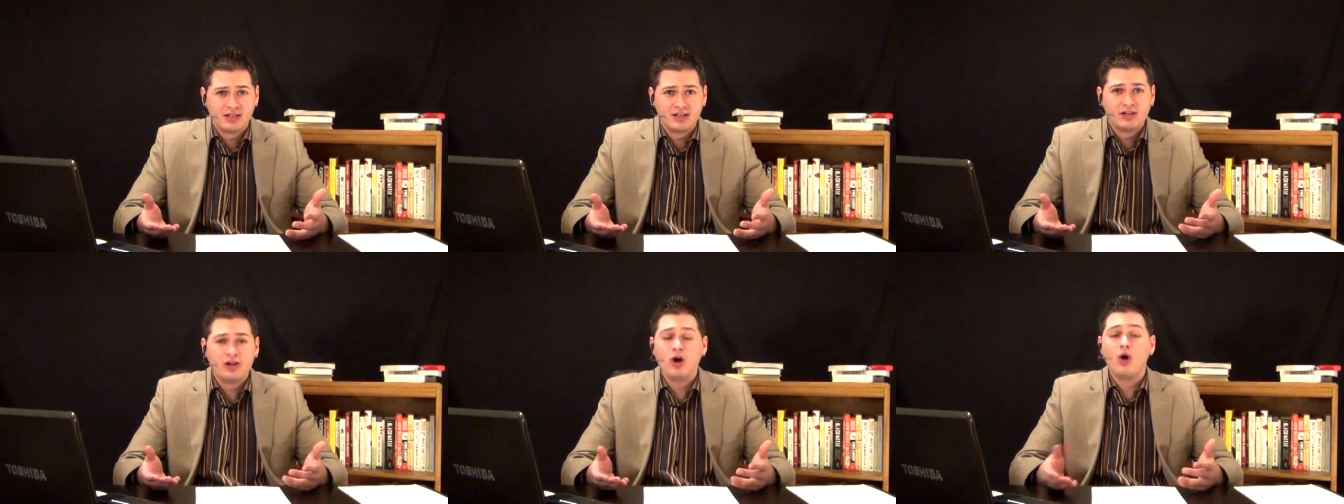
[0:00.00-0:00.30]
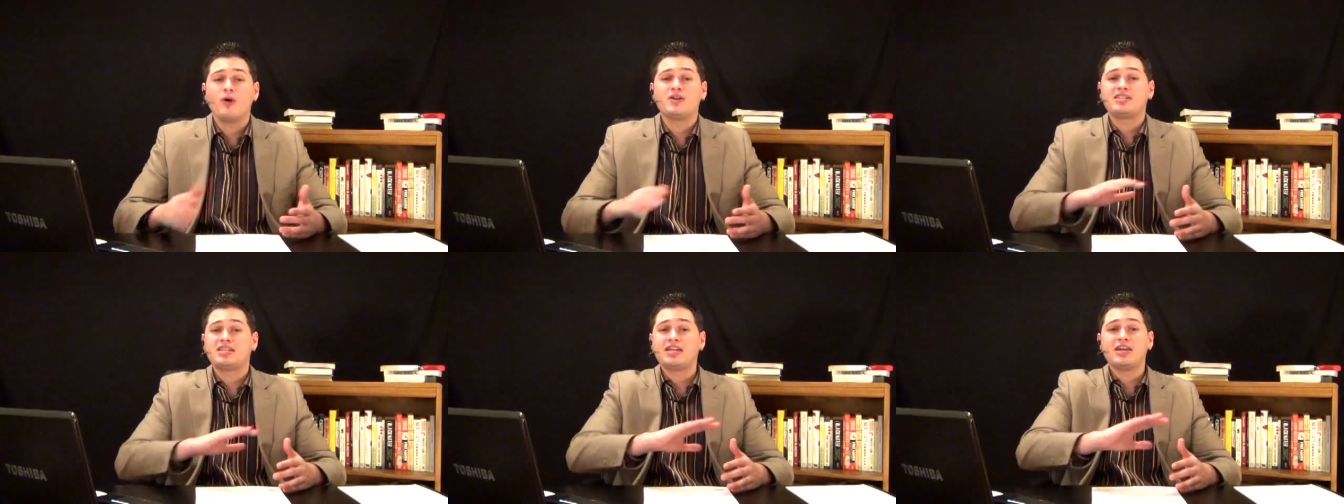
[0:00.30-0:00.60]

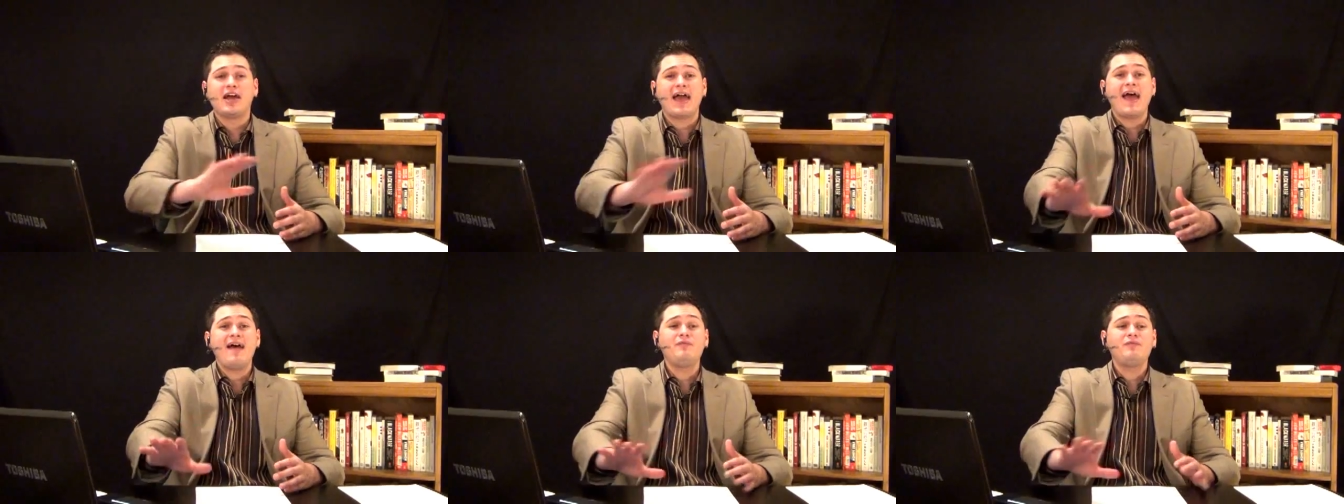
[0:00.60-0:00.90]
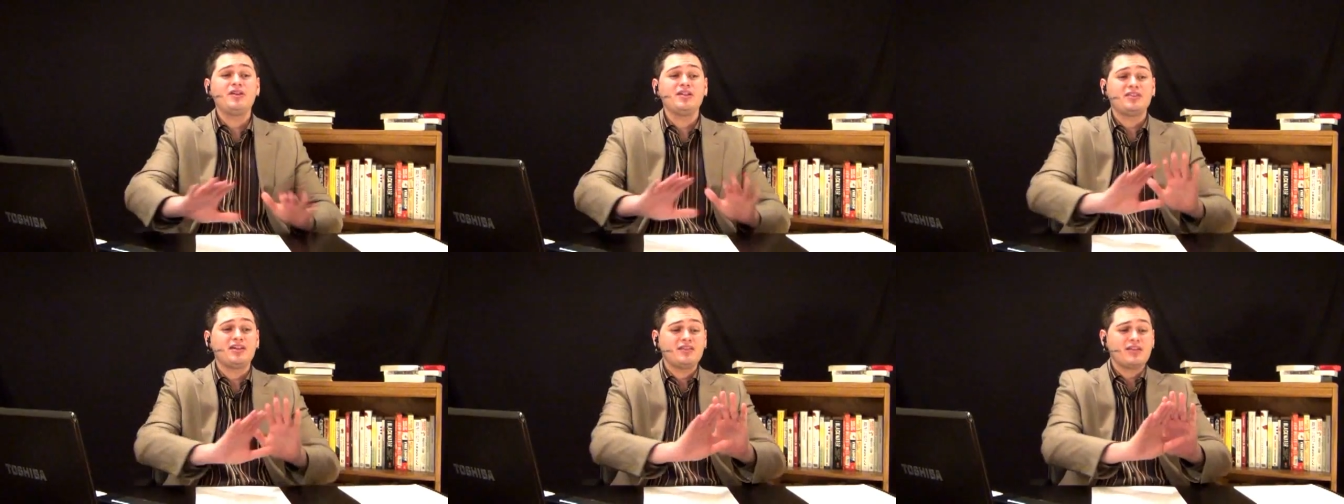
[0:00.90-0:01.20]
No, see,
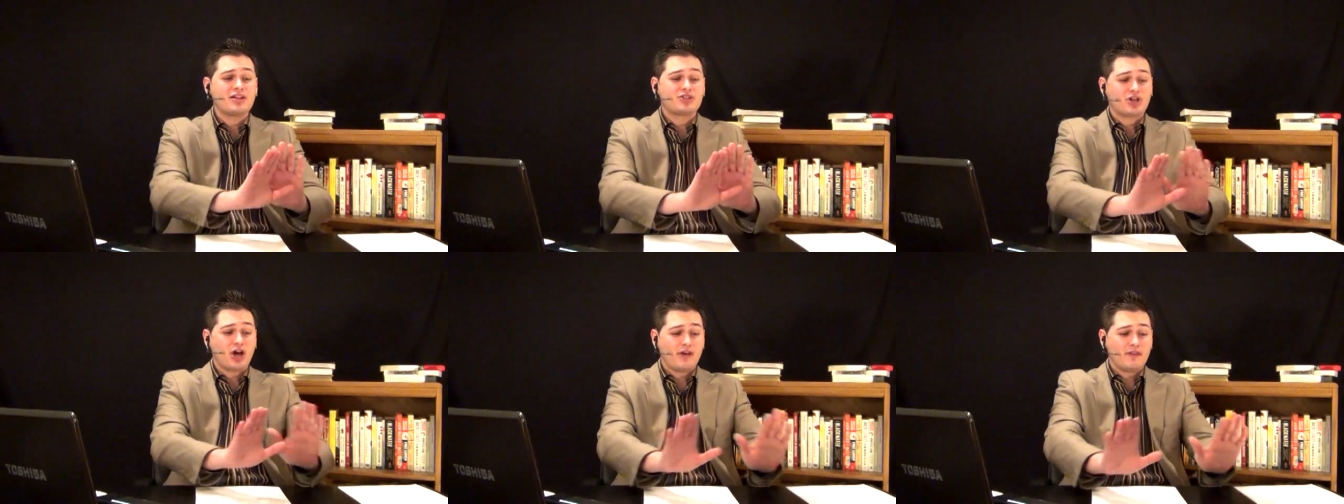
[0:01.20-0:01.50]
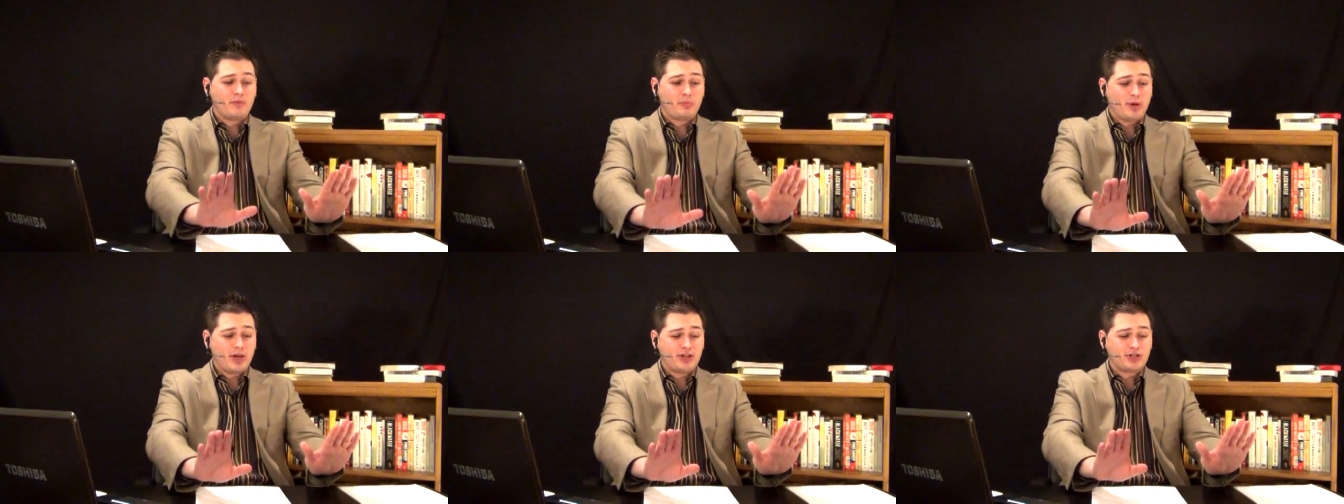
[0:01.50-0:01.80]
everything that's on
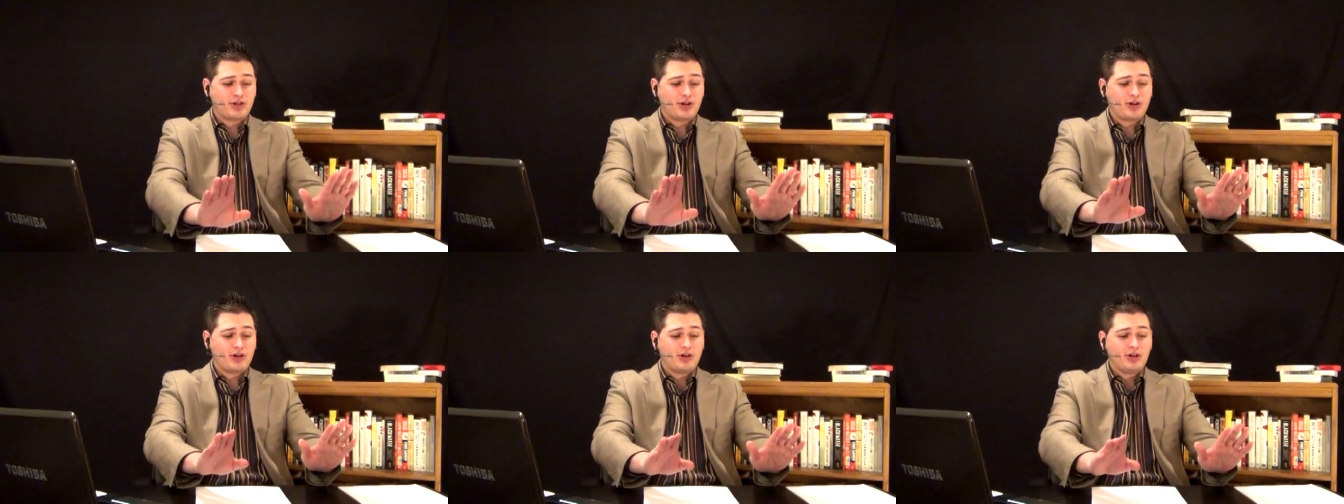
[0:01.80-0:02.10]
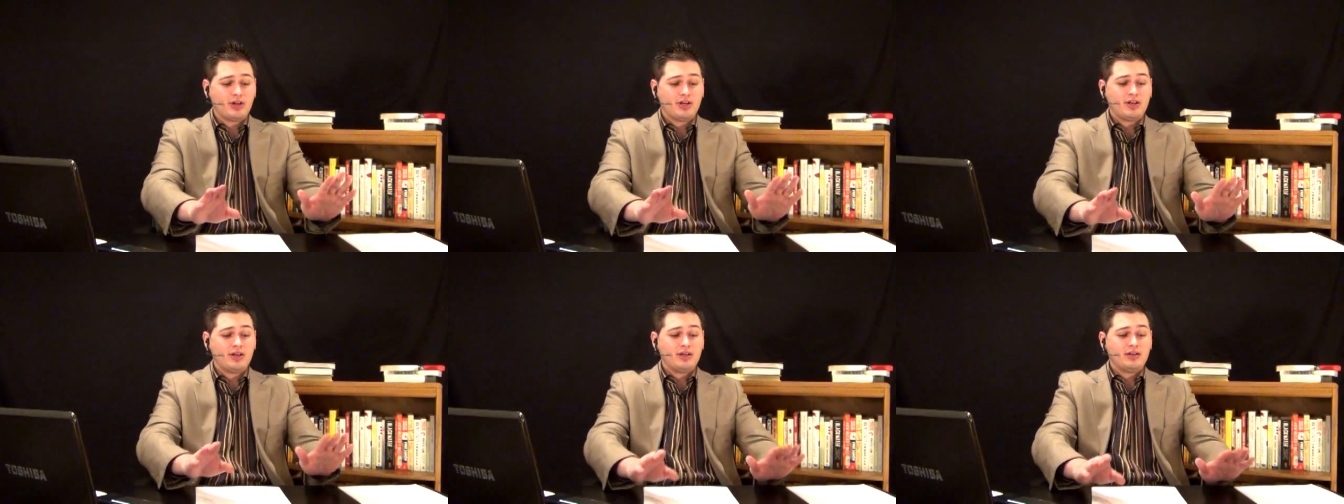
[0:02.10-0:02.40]
the picture,
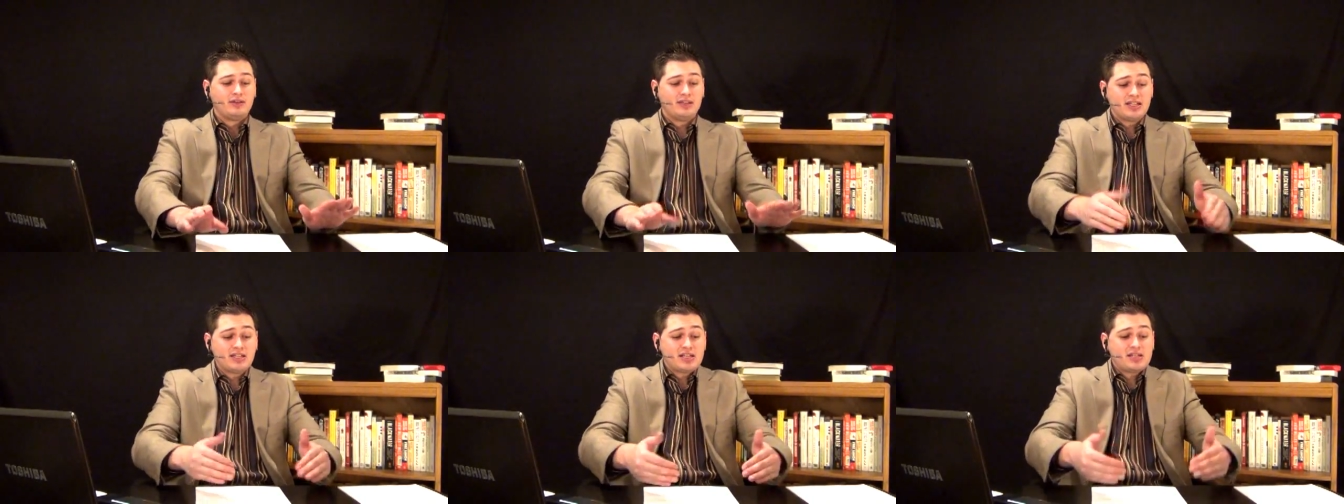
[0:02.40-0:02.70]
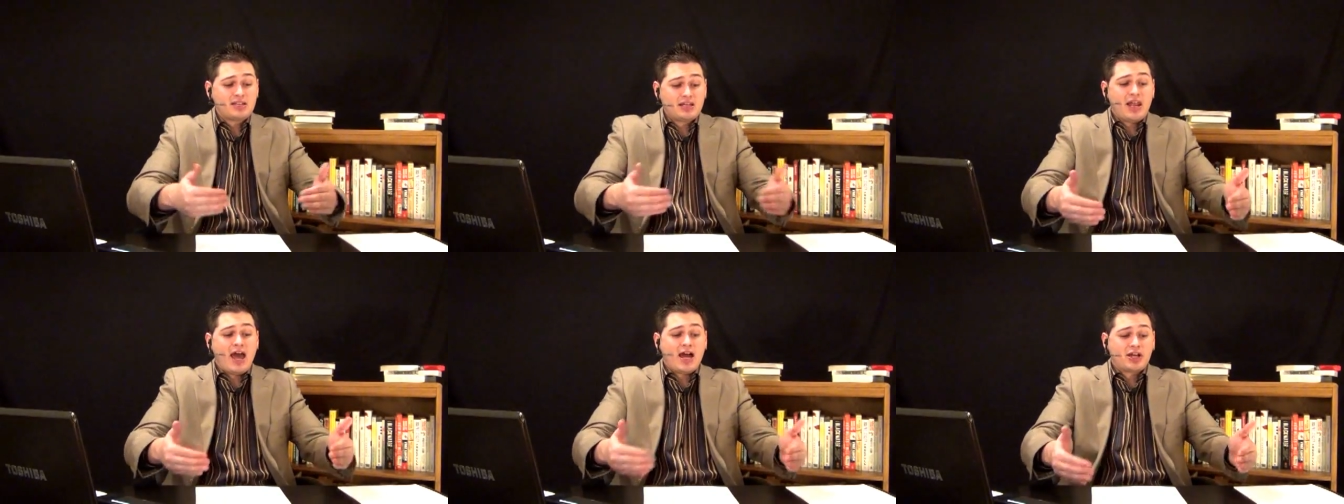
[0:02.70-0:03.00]
this
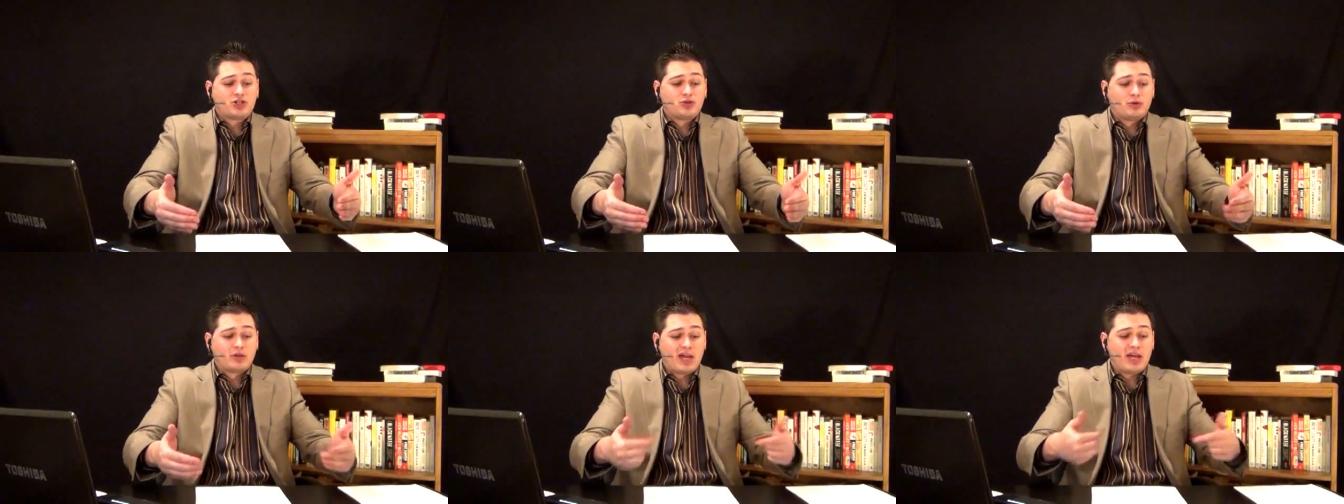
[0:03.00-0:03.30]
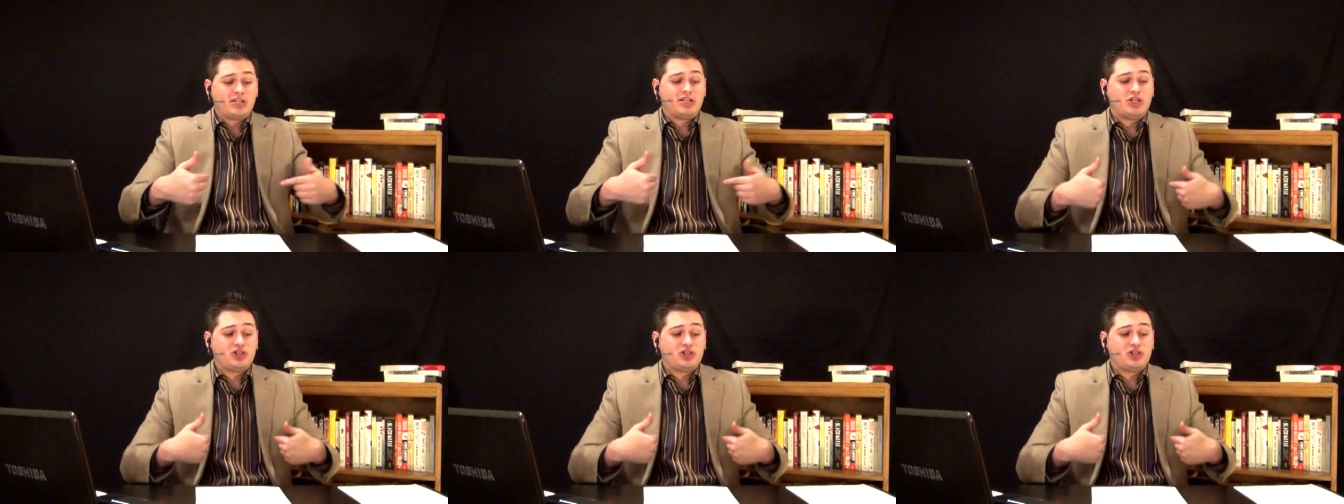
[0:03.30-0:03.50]
is an actual case.